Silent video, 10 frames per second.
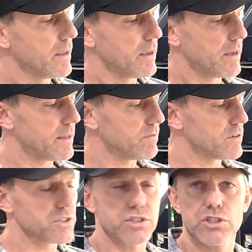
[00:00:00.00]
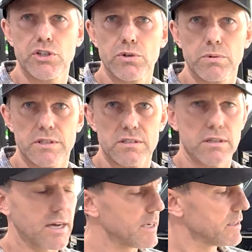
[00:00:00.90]
and then version 2 with the
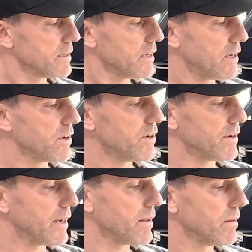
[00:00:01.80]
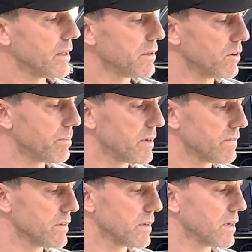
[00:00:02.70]
slotted. Here you get a little bit of
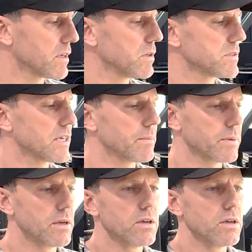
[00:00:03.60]
a close-up.